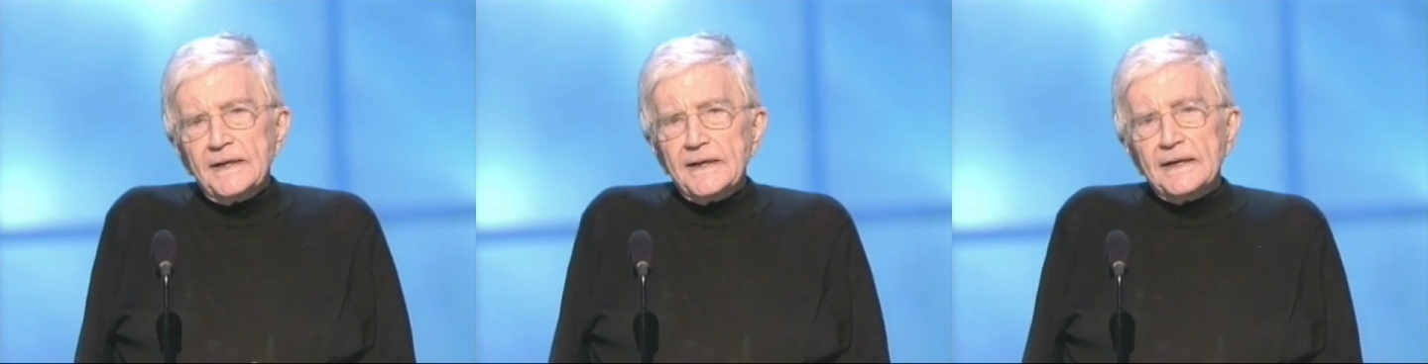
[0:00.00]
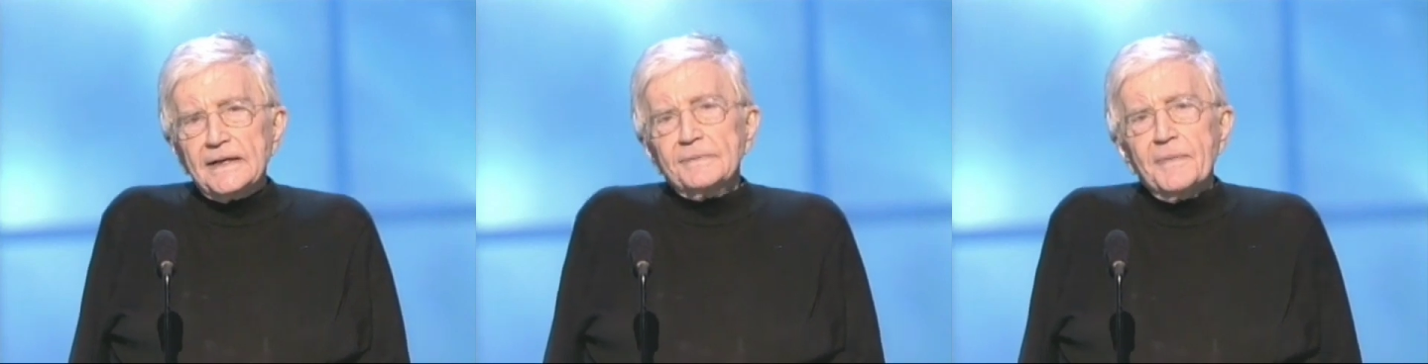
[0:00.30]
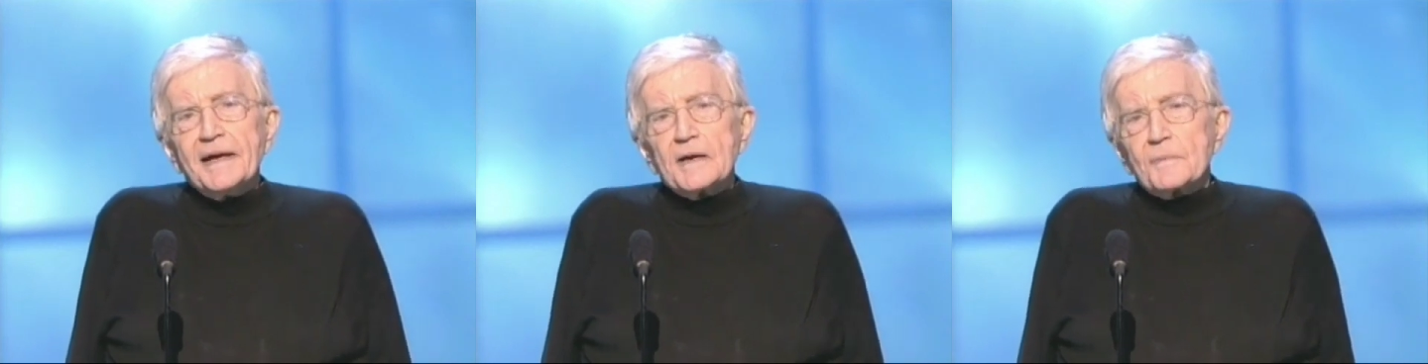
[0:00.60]
uh,
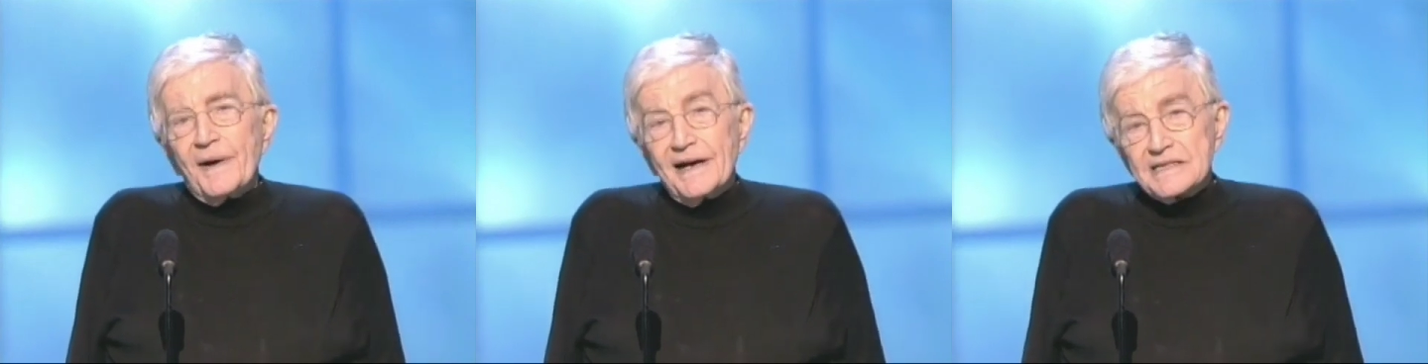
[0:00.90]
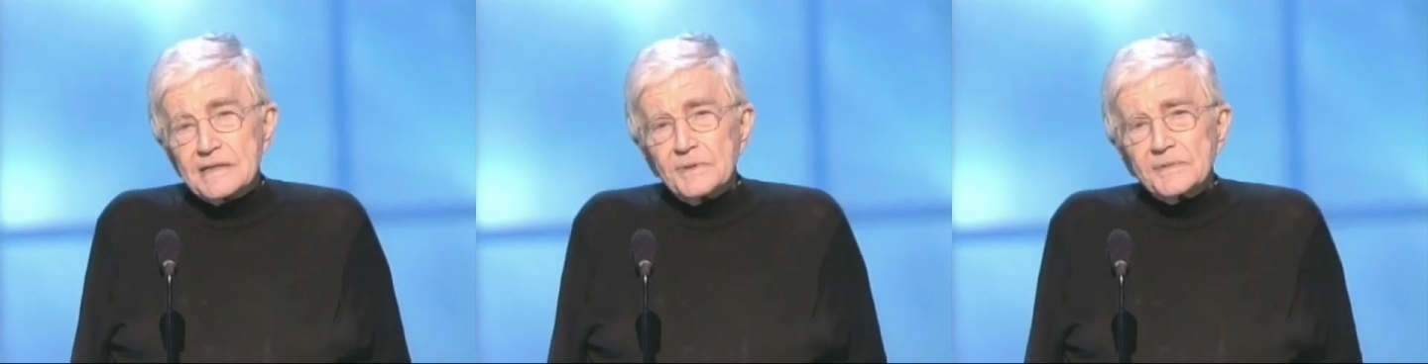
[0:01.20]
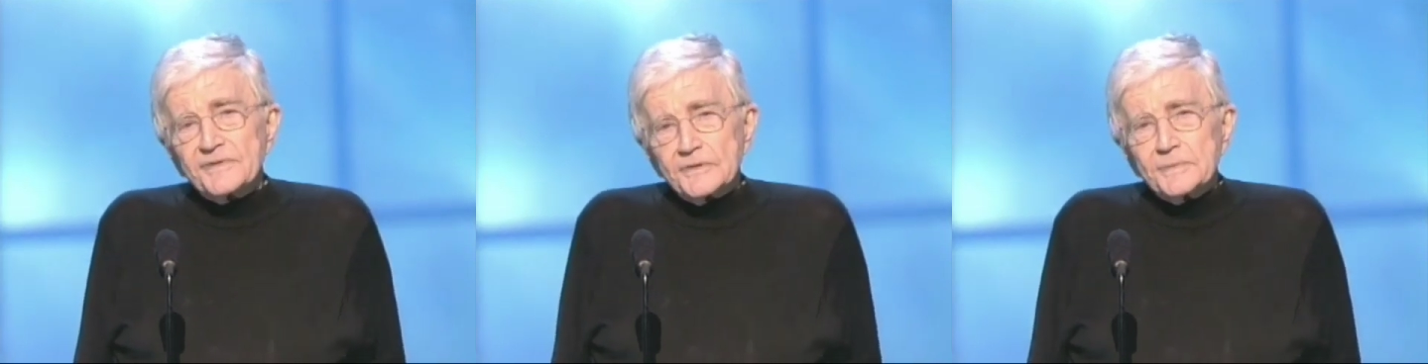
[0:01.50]
made it
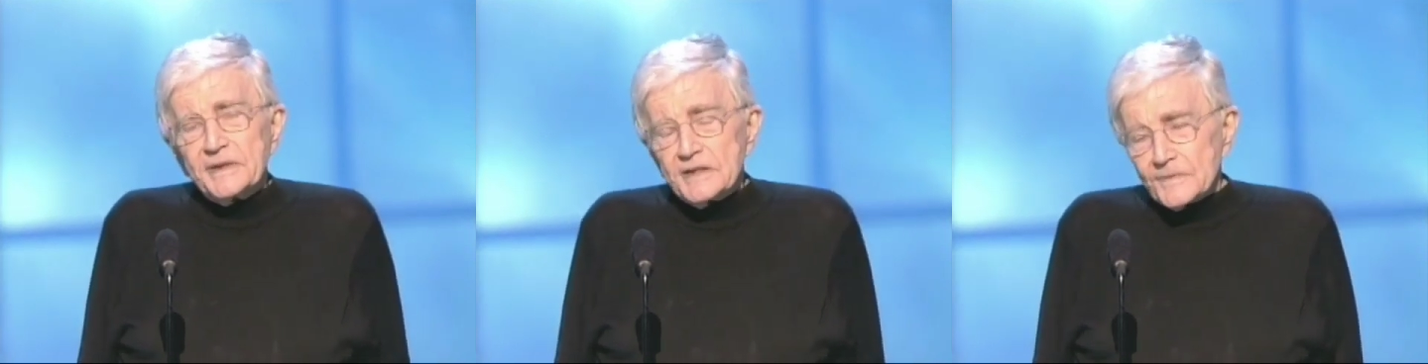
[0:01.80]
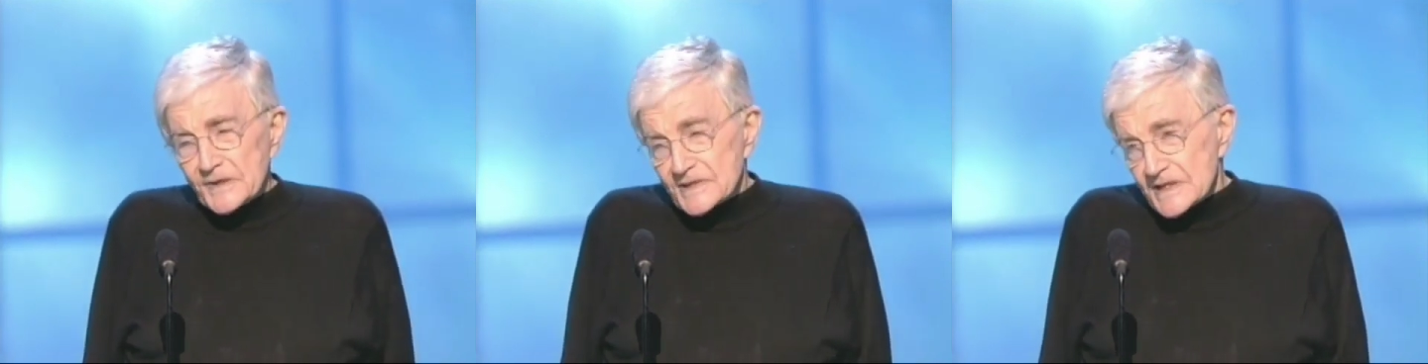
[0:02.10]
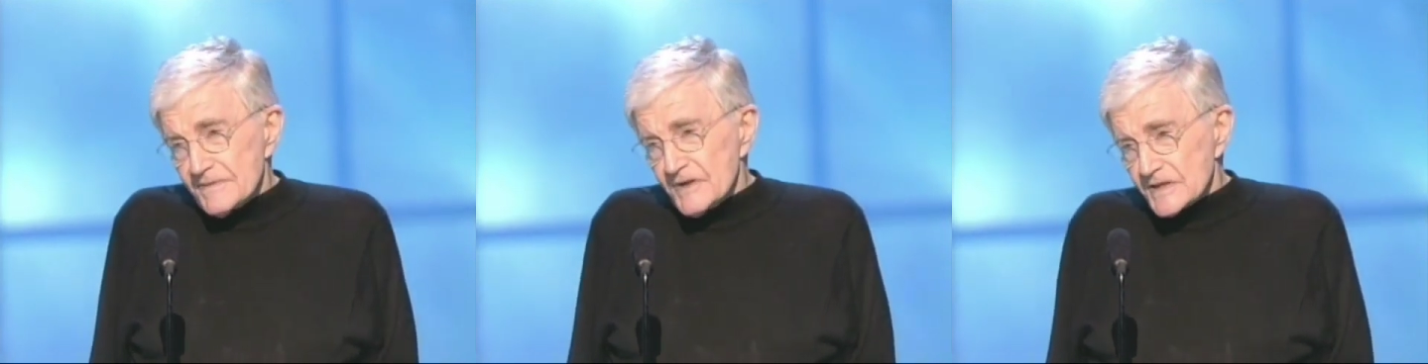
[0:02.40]
possible for me to
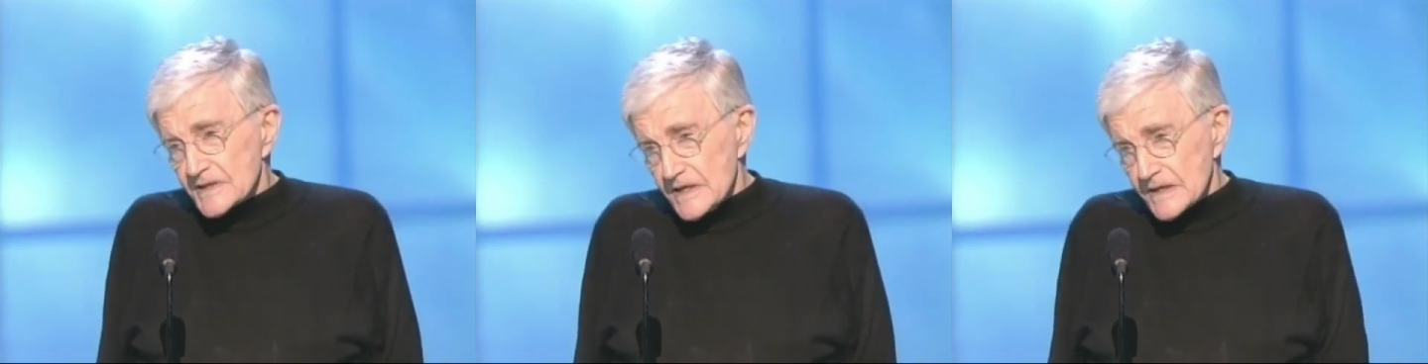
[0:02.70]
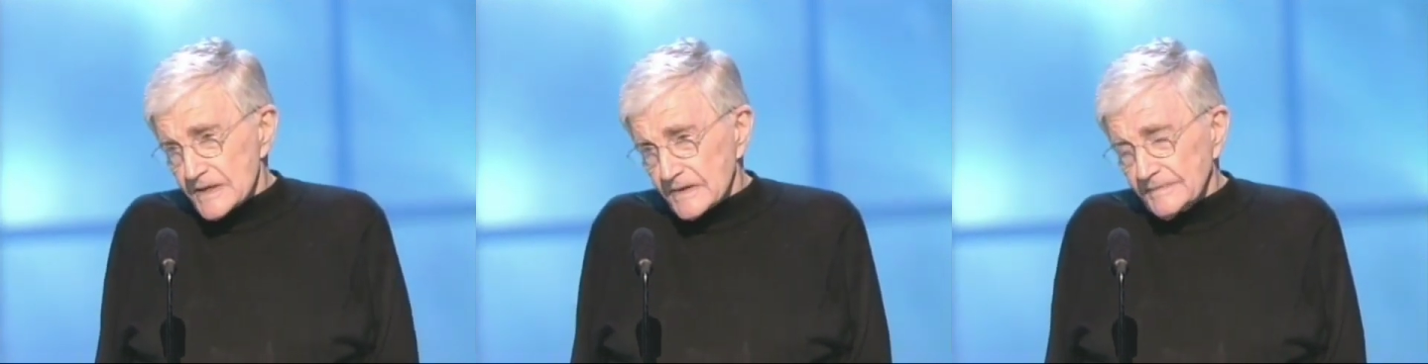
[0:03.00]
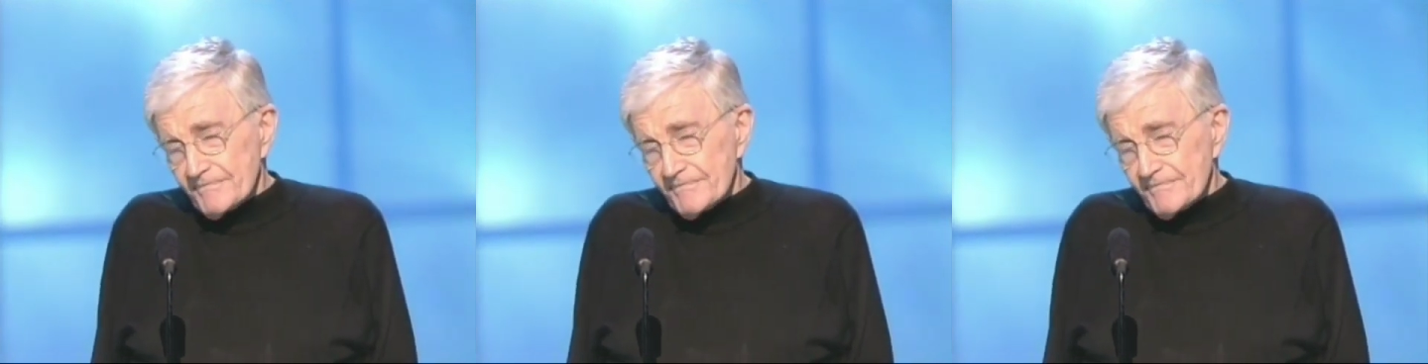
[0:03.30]
receive this honor